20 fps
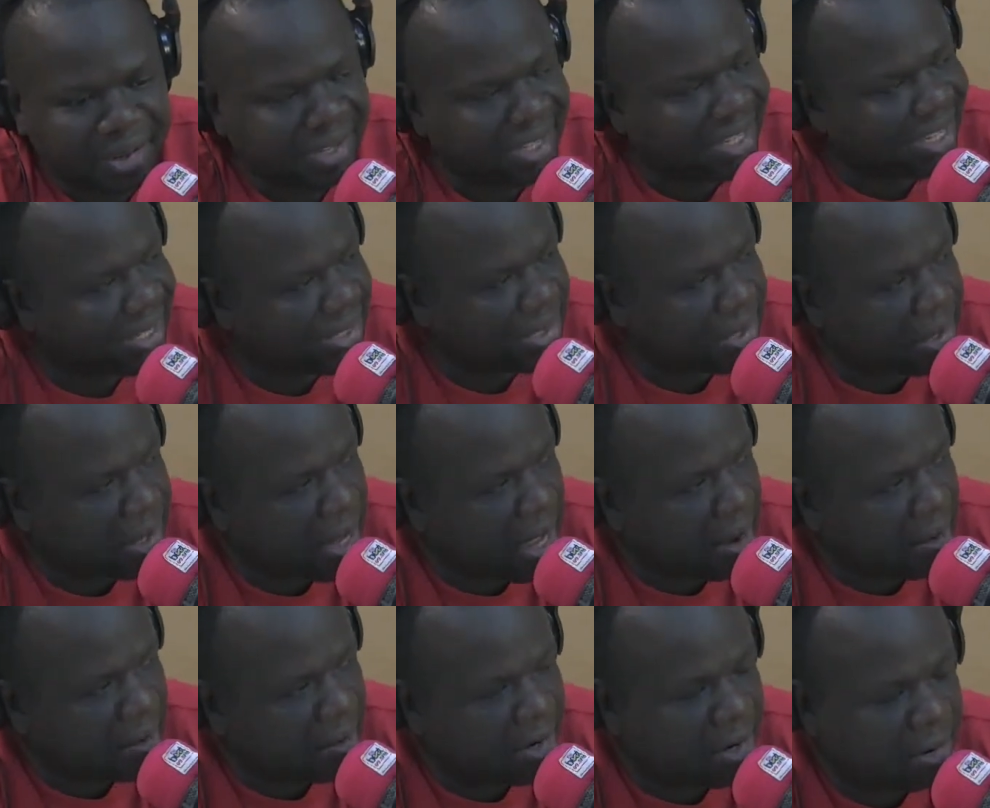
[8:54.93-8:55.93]
Yeah. So
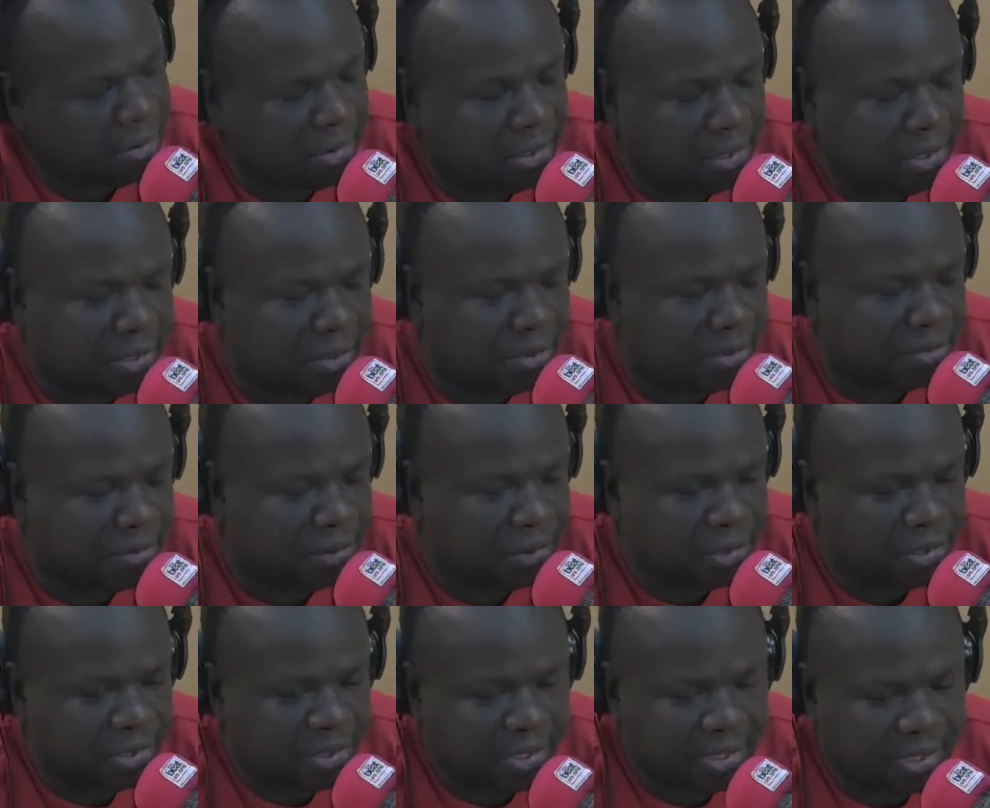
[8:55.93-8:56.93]
what are we going to look forward
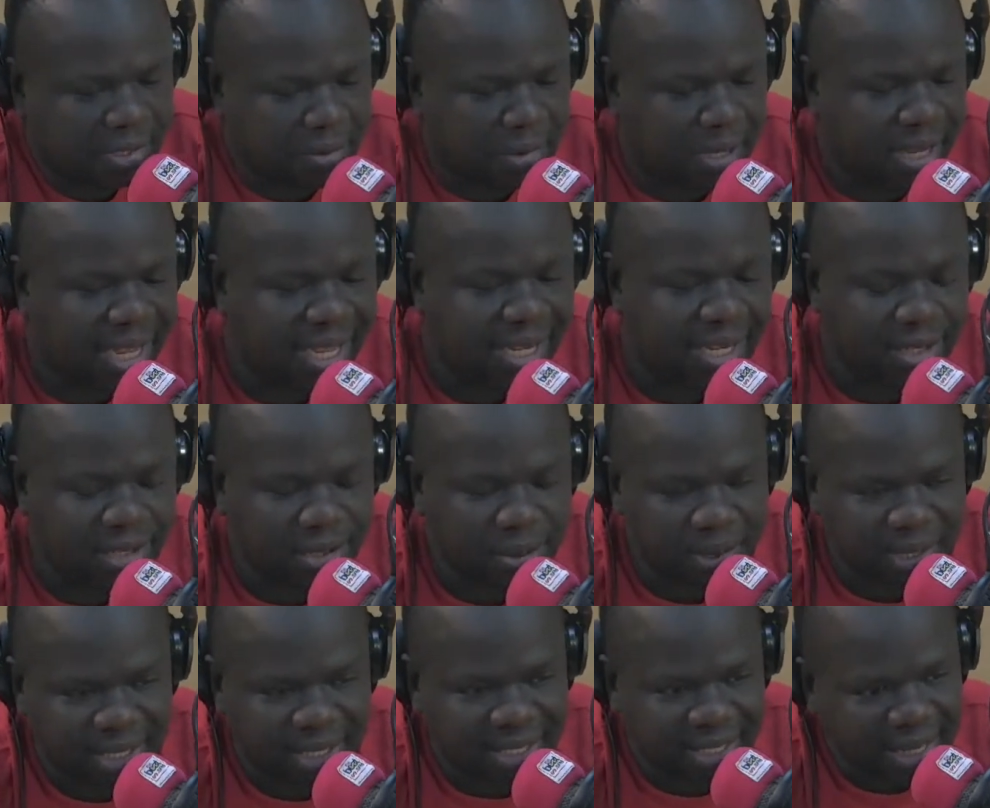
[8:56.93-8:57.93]
to? We're heading
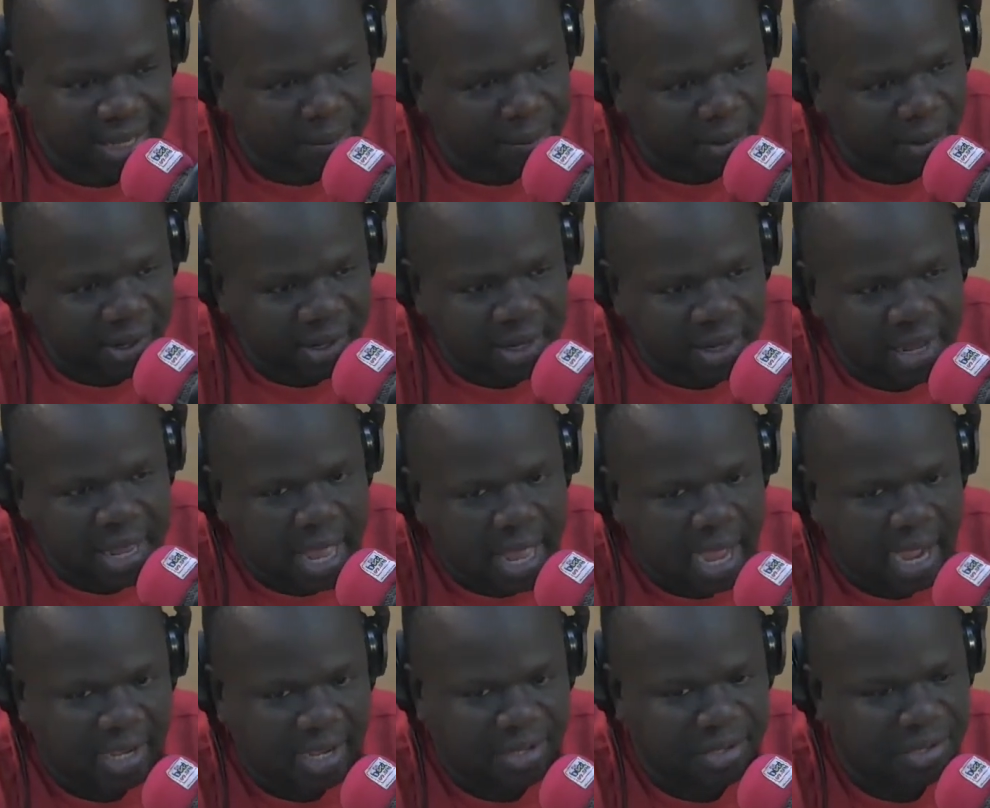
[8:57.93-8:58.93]
towards December.
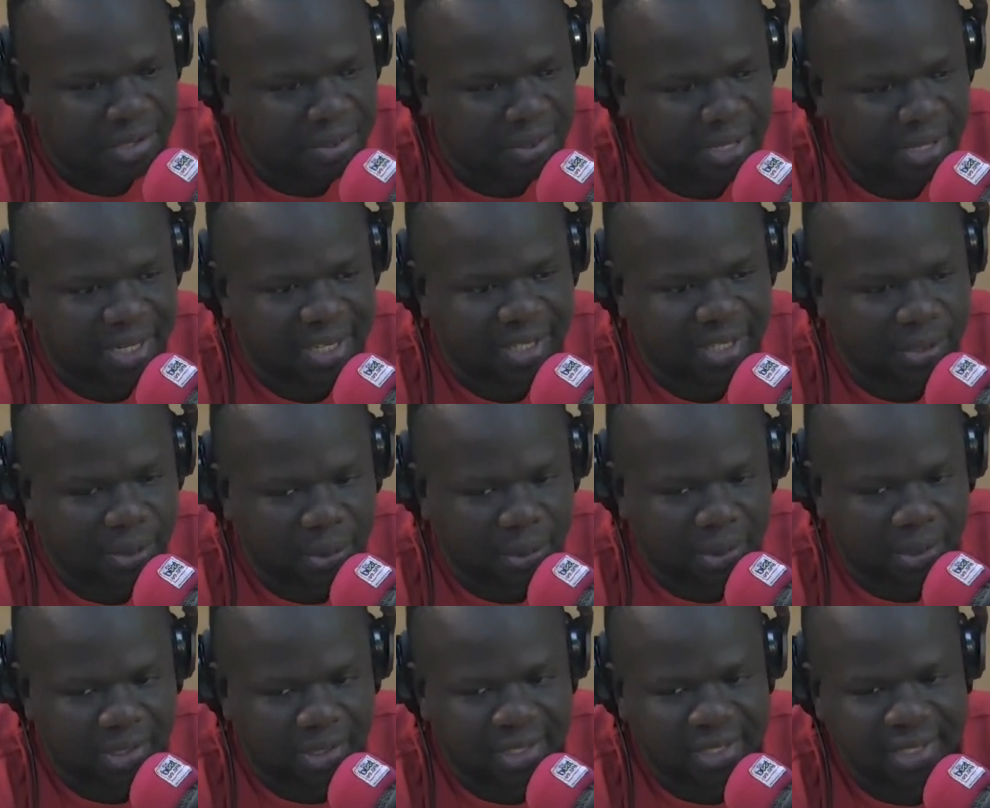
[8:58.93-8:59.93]
Are you doing any tours?